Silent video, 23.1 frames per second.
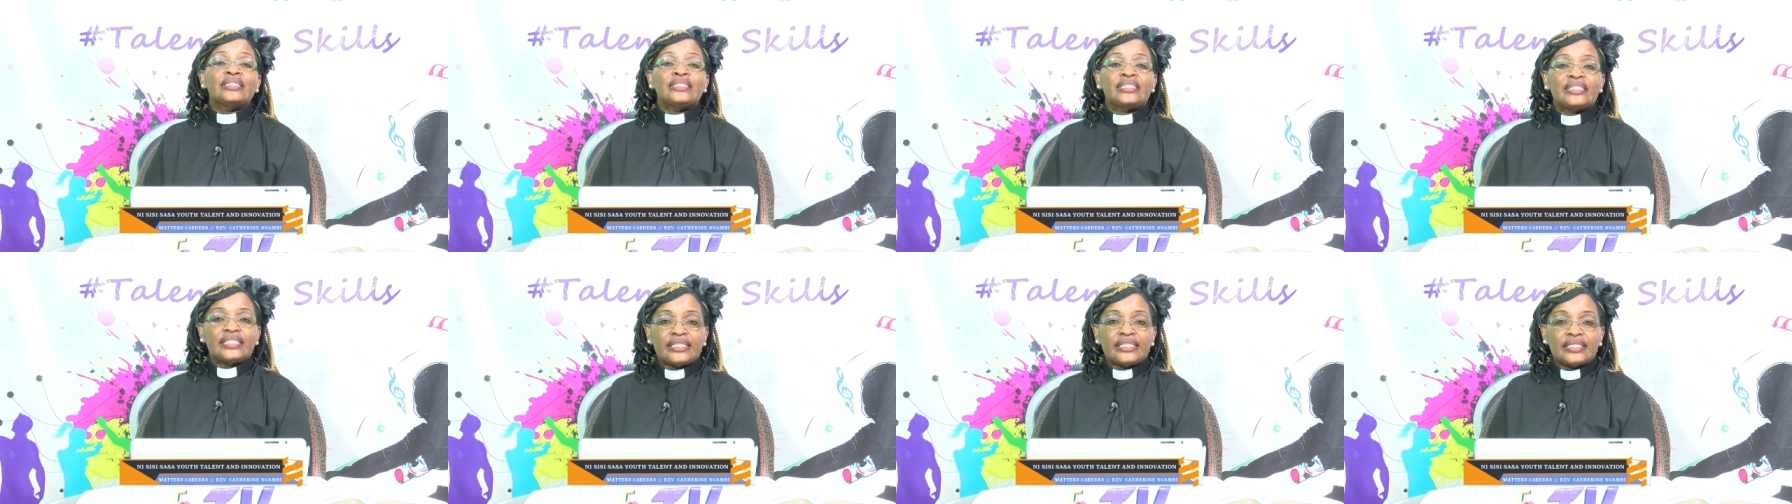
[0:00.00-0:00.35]

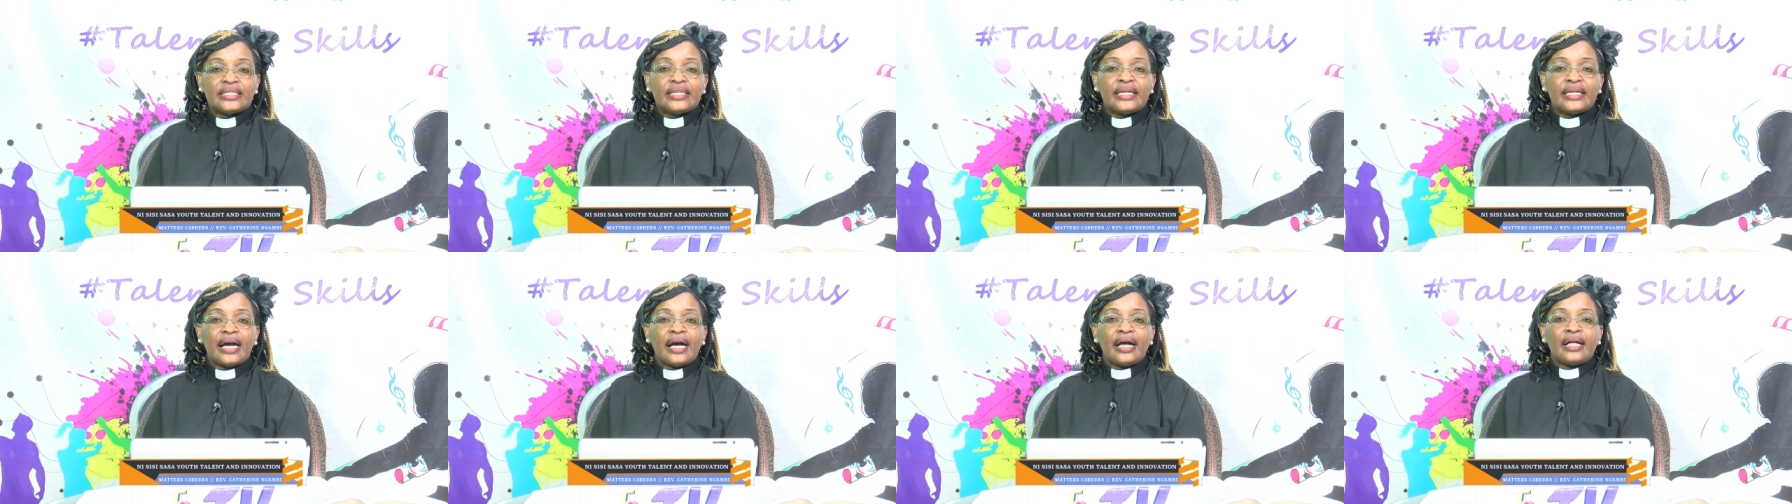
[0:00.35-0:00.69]
tea
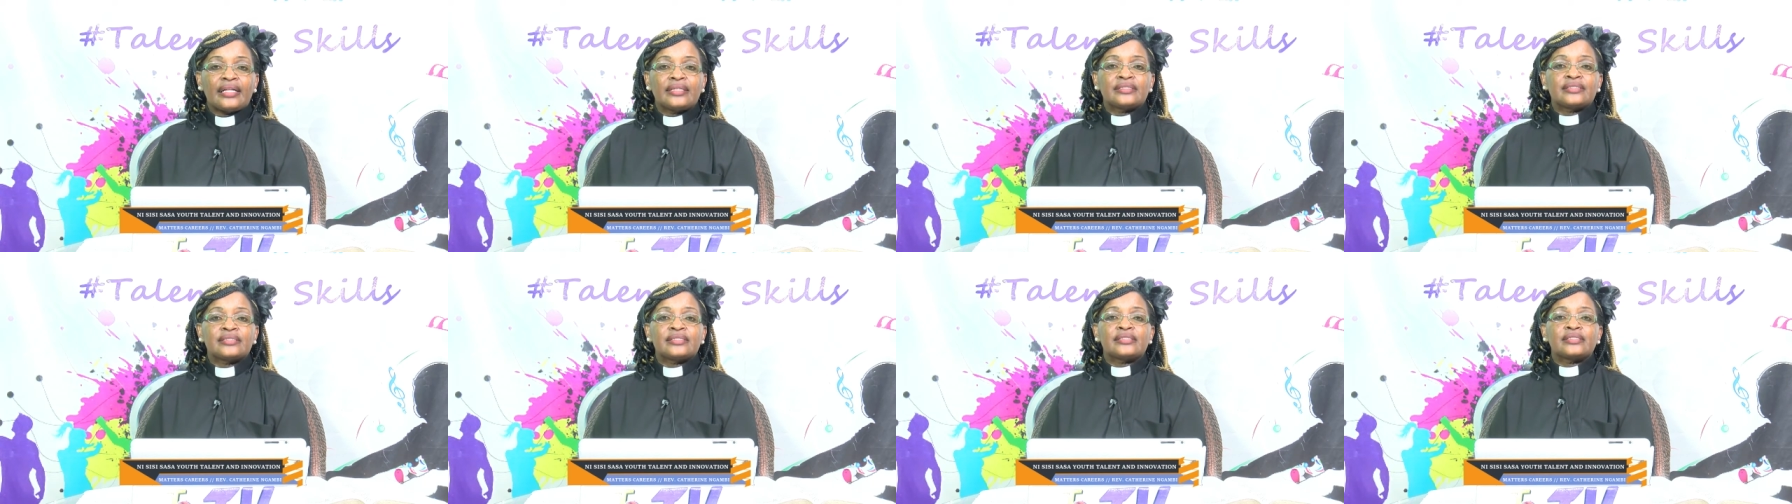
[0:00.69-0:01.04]

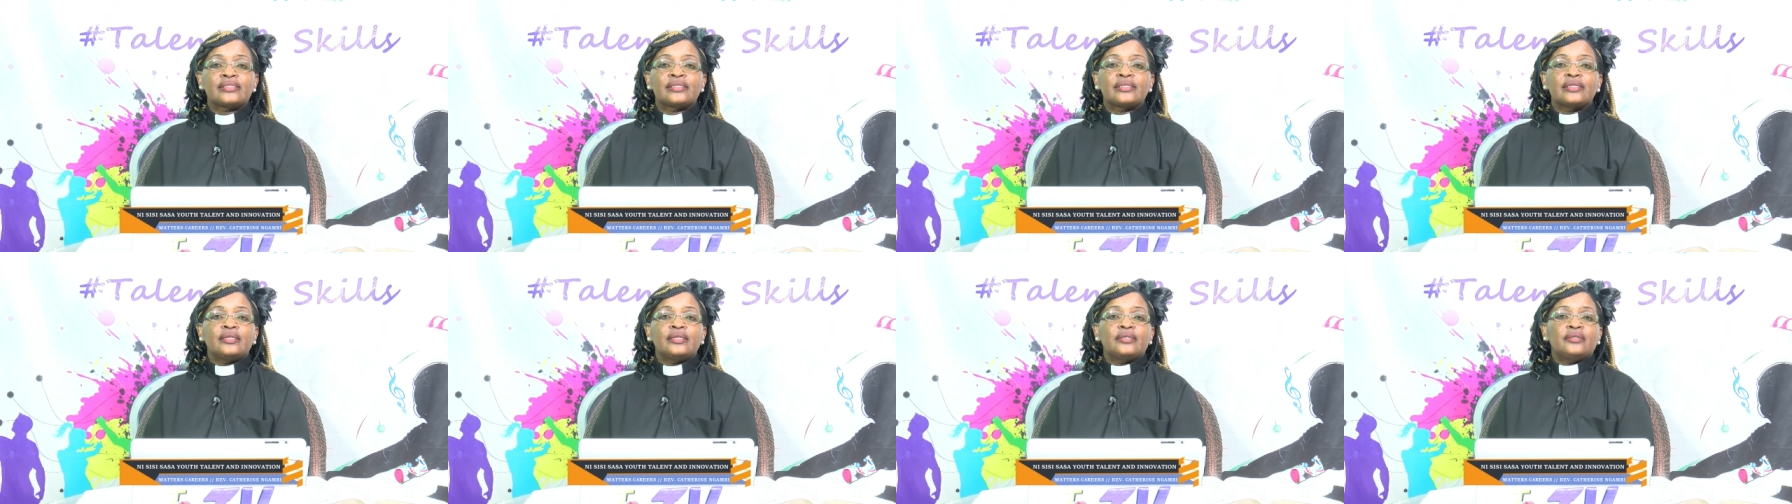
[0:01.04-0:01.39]
girls,
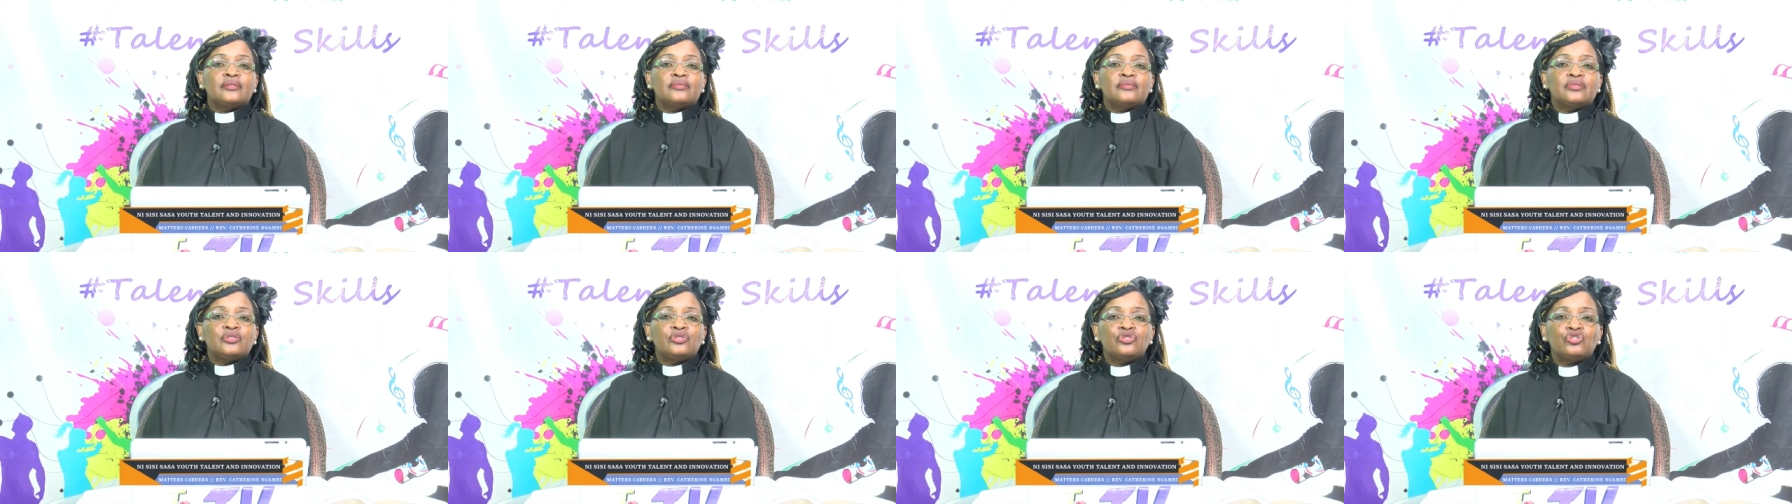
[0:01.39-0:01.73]

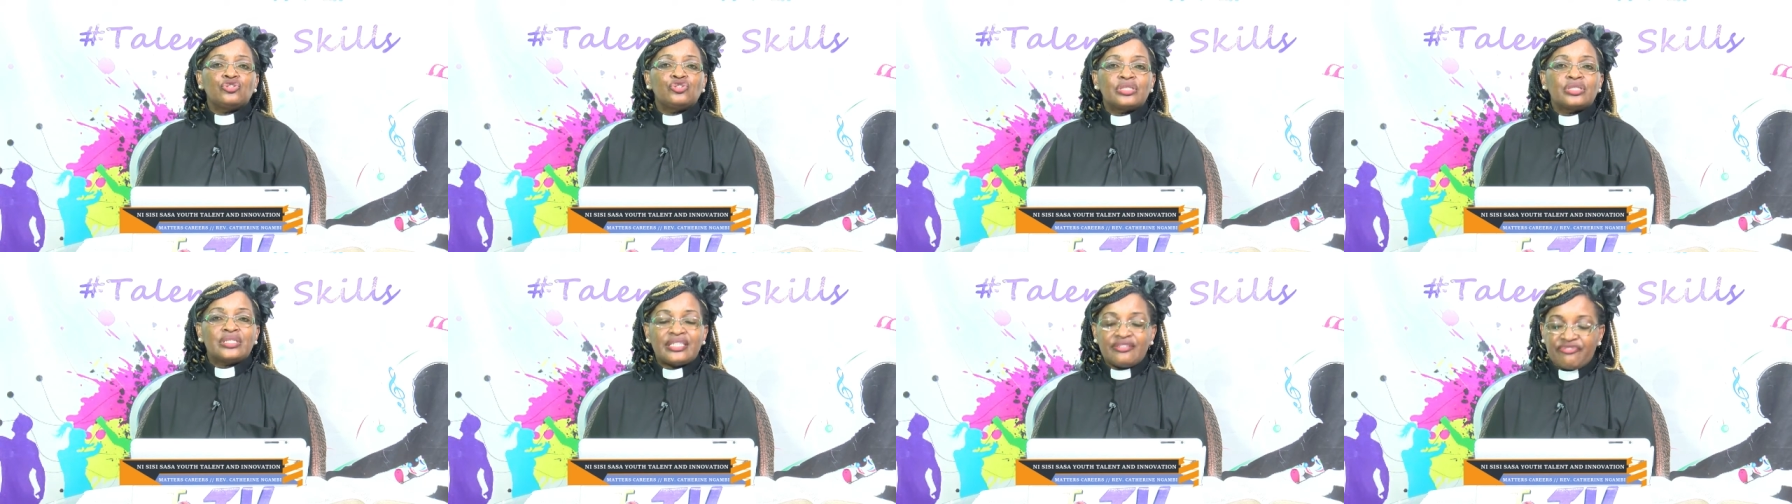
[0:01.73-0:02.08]
you
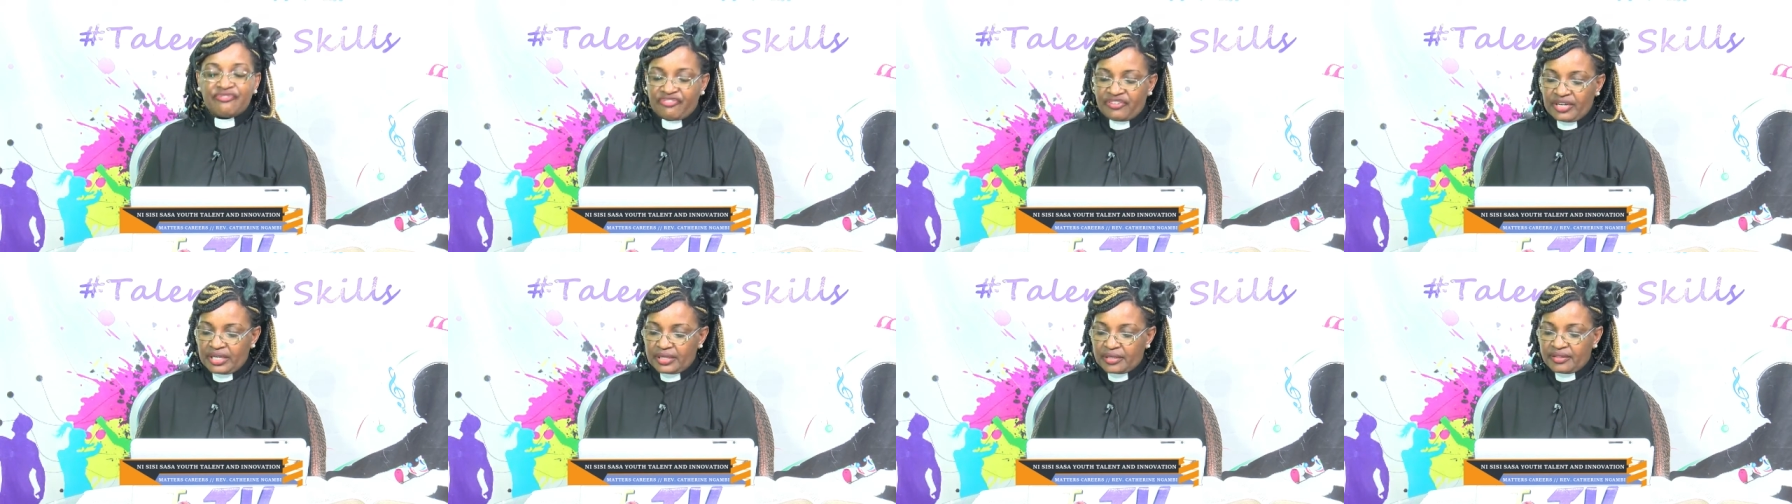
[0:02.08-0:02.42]
know,
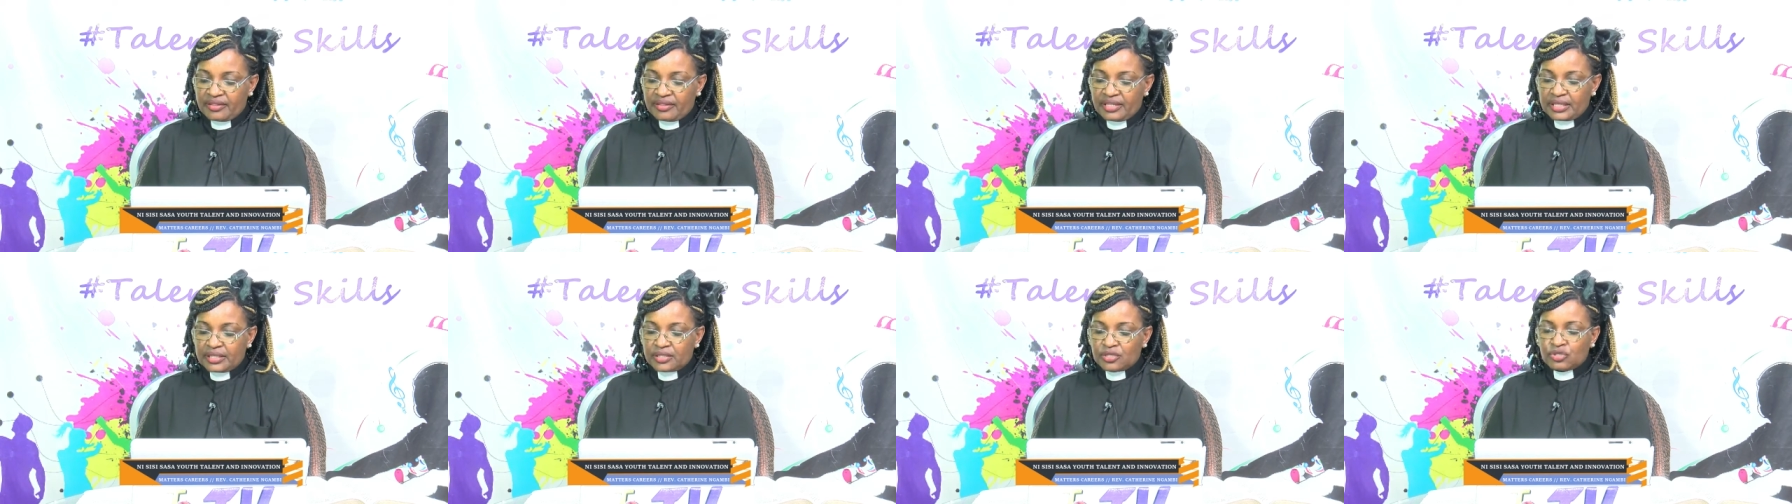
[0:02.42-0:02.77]
different
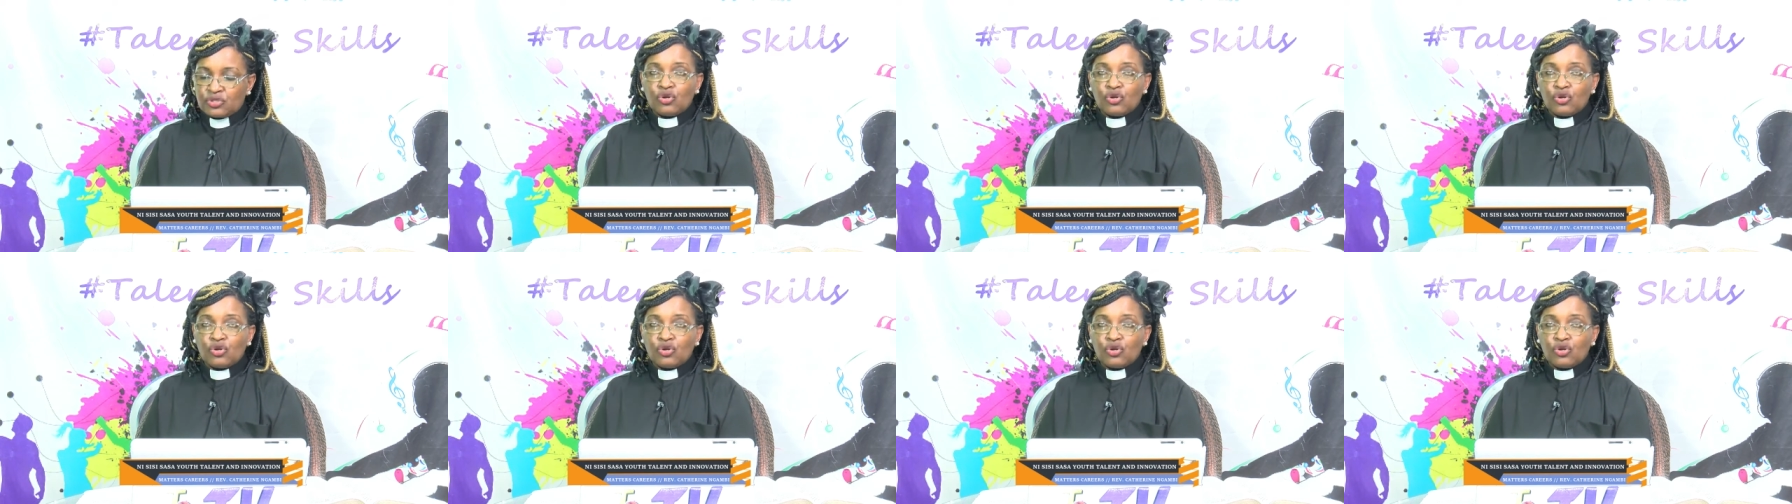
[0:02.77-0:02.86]
things.